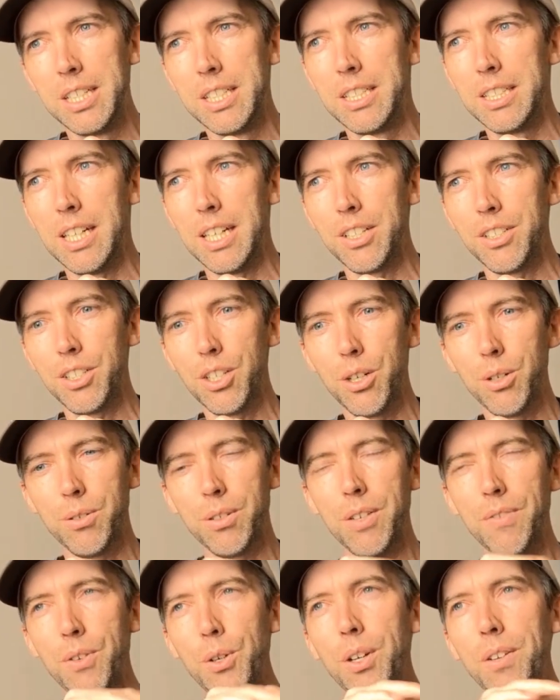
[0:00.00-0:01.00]
And so
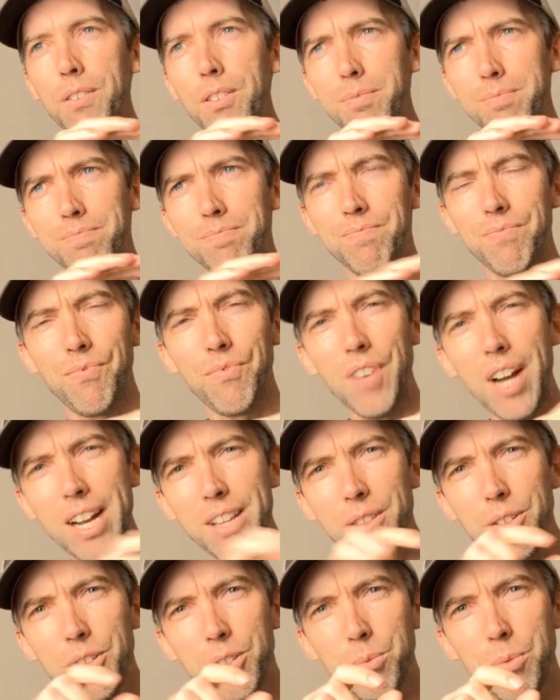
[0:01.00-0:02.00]
if you can
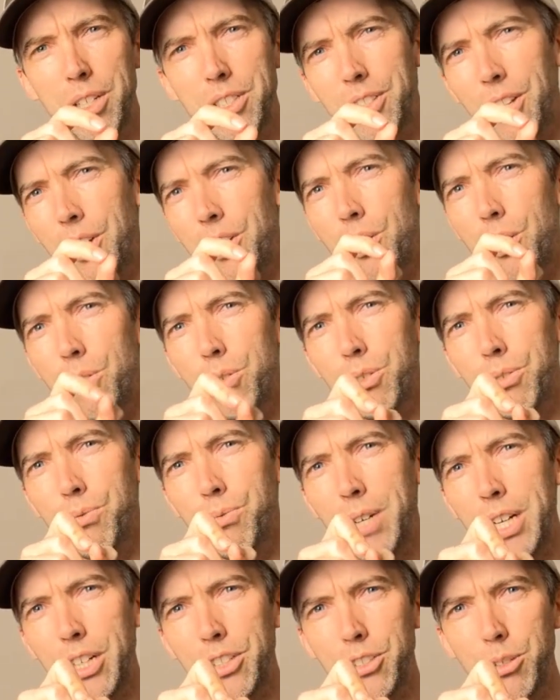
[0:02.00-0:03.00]
find those ones that you don't
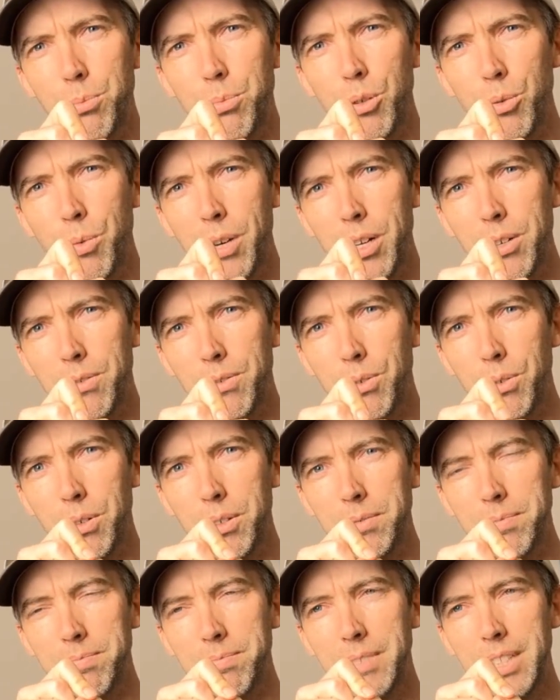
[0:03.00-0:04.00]
rank super well
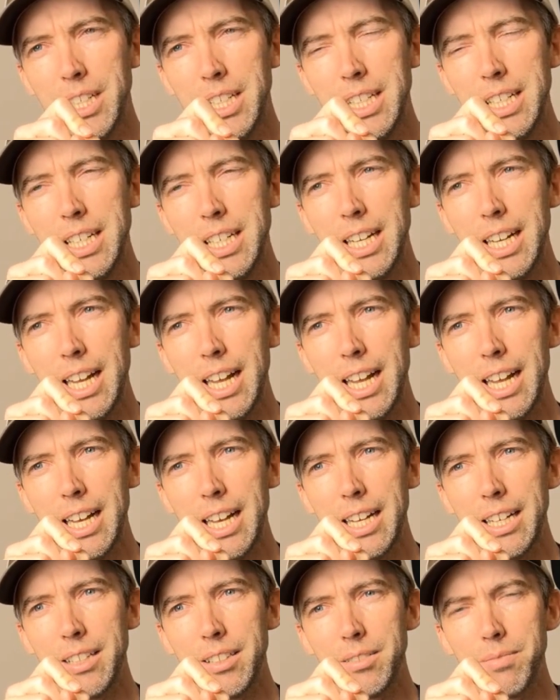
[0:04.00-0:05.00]
for
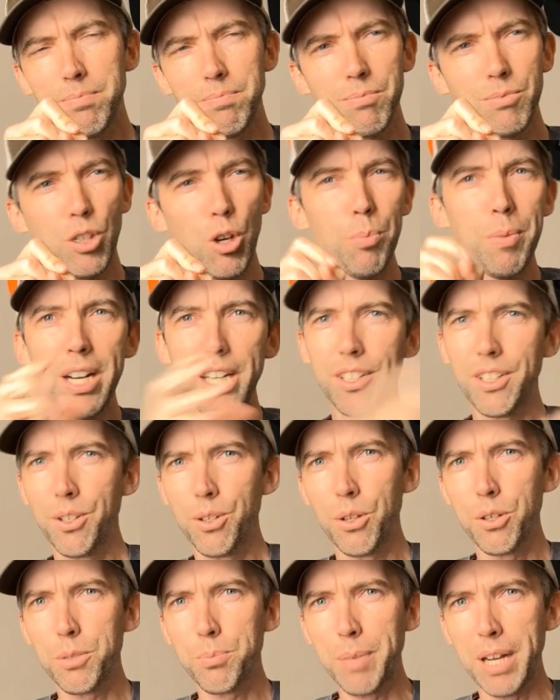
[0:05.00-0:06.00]
and go back to
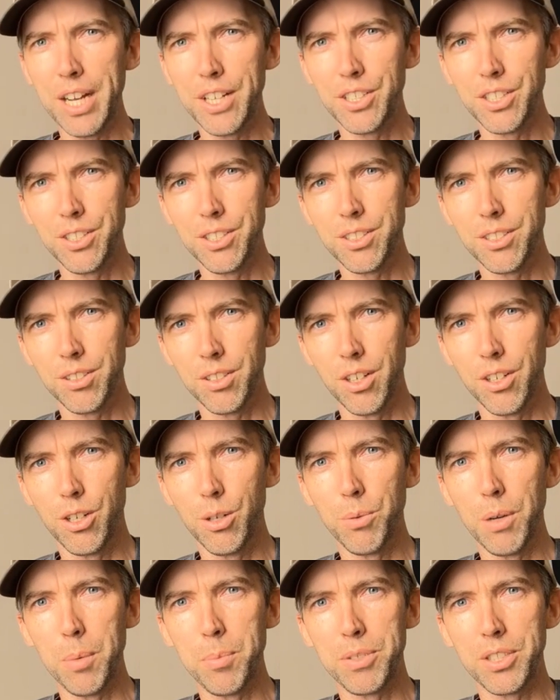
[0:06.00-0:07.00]
those pages on
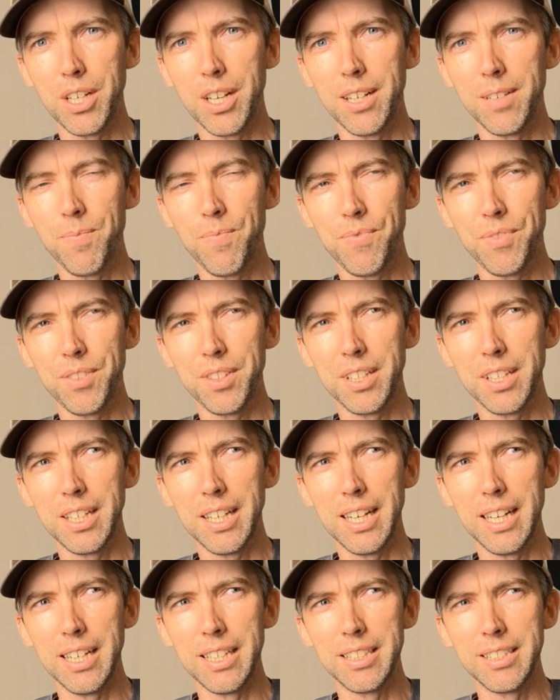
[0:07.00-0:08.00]
your website
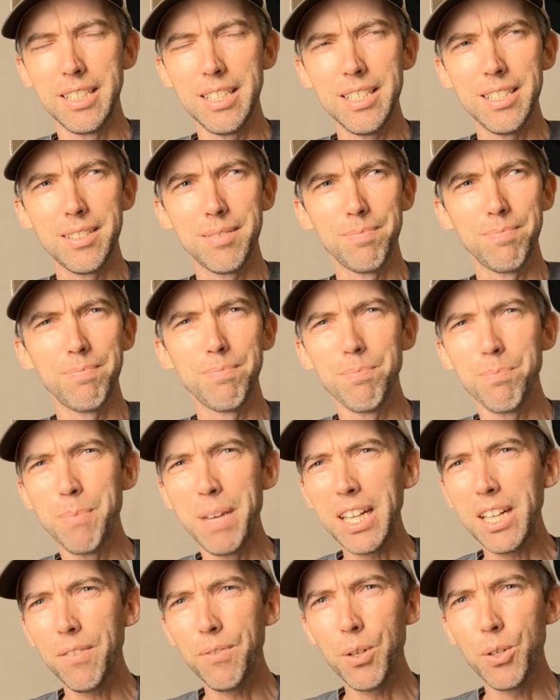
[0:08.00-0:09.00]
and just
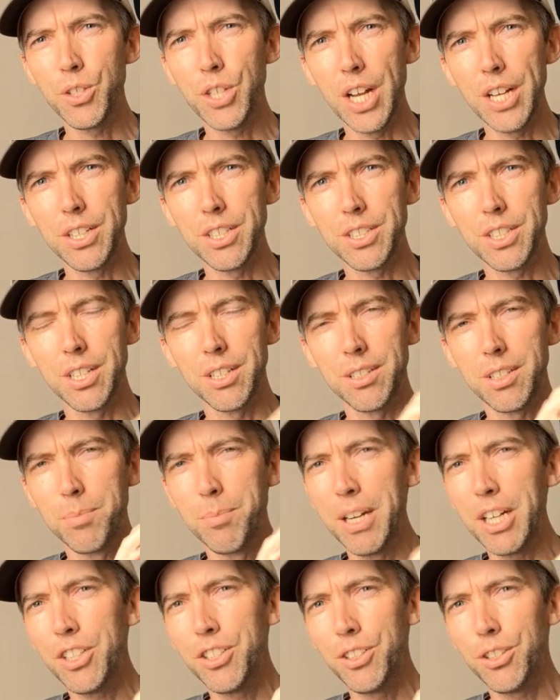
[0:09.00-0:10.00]
make a few changes to
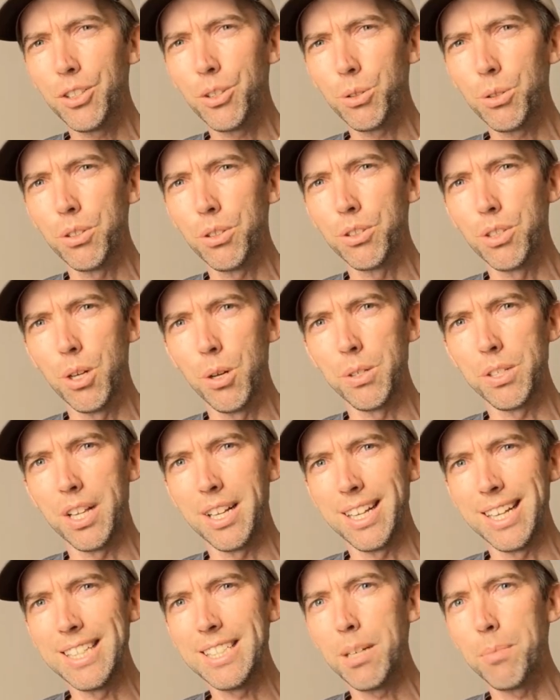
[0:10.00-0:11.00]
make sure Google knows
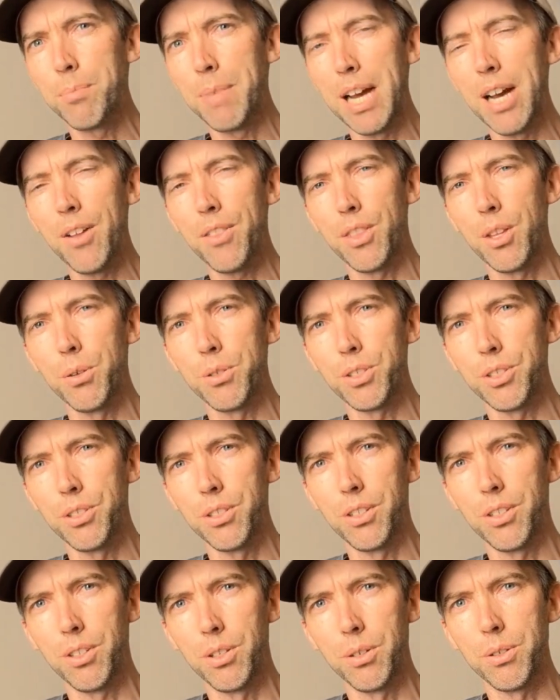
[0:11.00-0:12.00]
that it's about
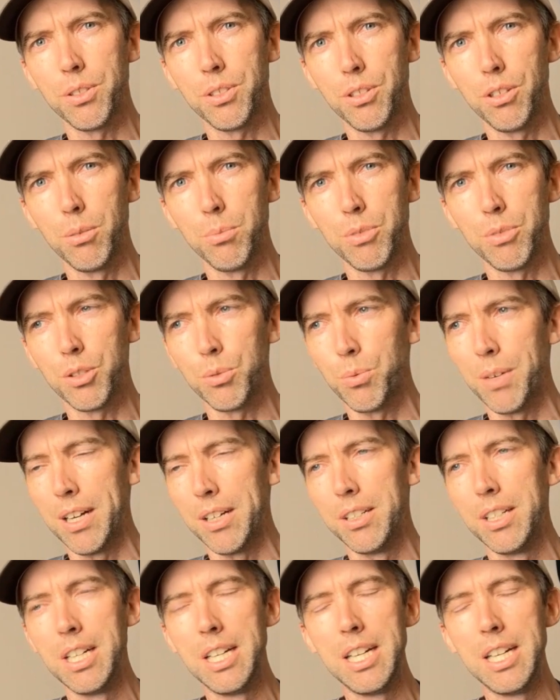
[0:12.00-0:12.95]
those terms as well.